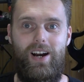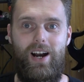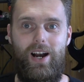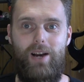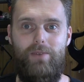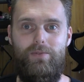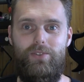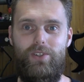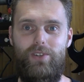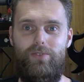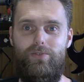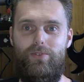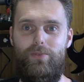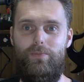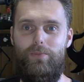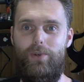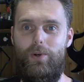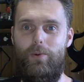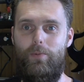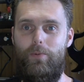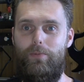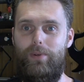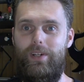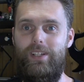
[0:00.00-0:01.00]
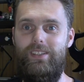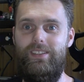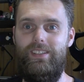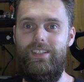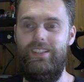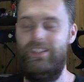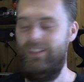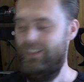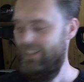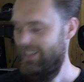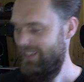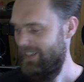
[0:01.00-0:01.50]
I'm John from Proper
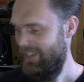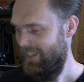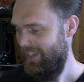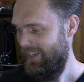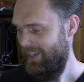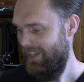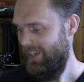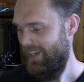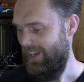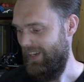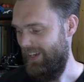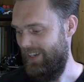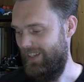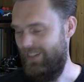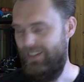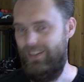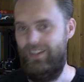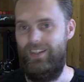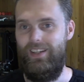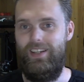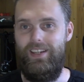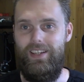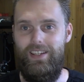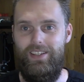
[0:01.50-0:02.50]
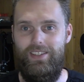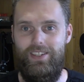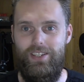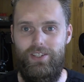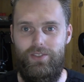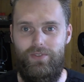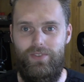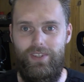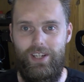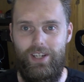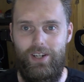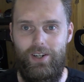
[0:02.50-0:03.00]
Printing, and in this
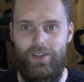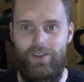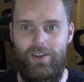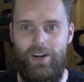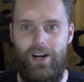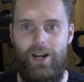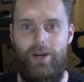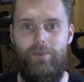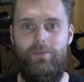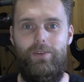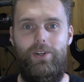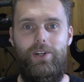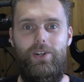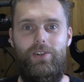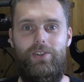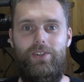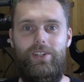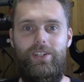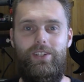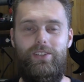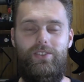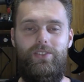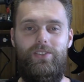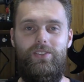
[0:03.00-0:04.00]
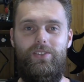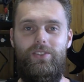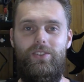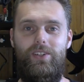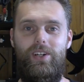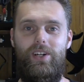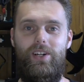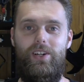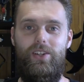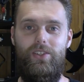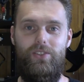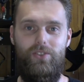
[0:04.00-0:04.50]
video I'm going
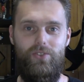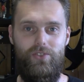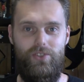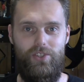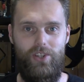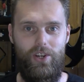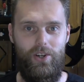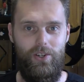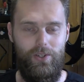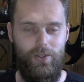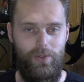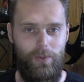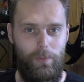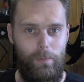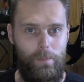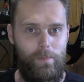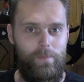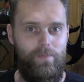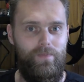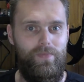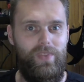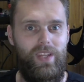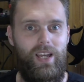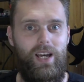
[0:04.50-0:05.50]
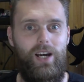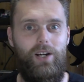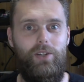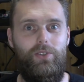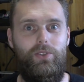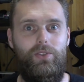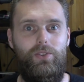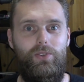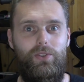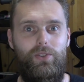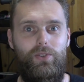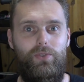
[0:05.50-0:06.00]
to show you how
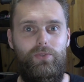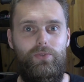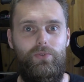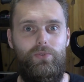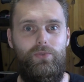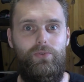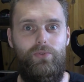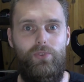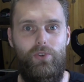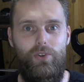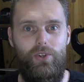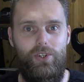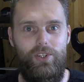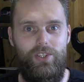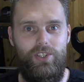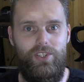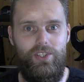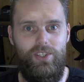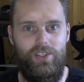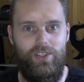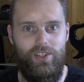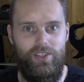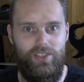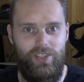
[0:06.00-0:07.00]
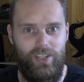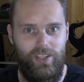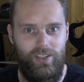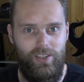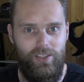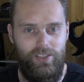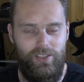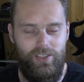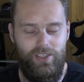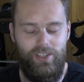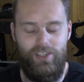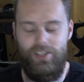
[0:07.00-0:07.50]
to forge
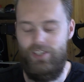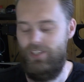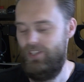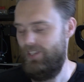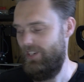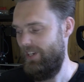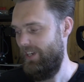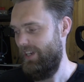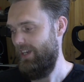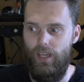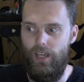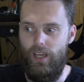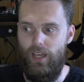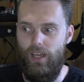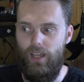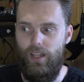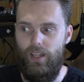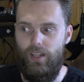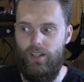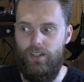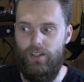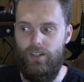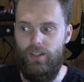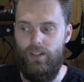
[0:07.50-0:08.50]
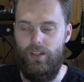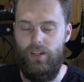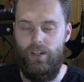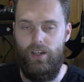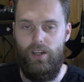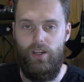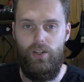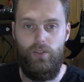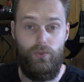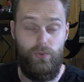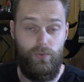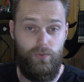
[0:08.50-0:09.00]
signatures and
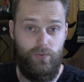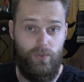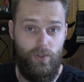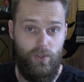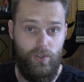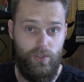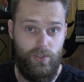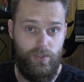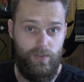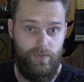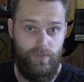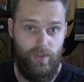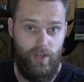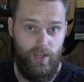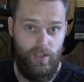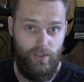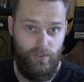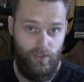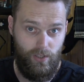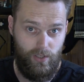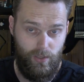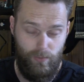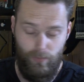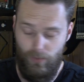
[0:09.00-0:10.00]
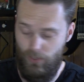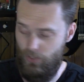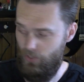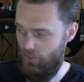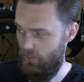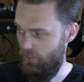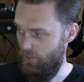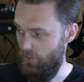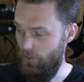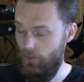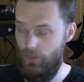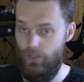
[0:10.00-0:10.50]
to falsify
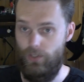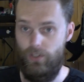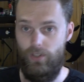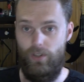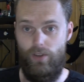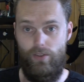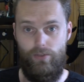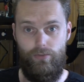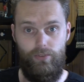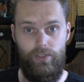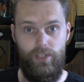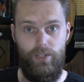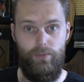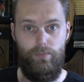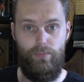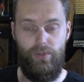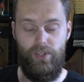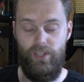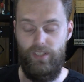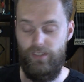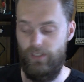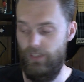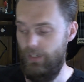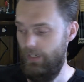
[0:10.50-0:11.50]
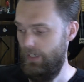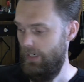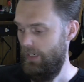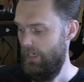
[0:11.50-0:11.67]
documents using a 3D printer.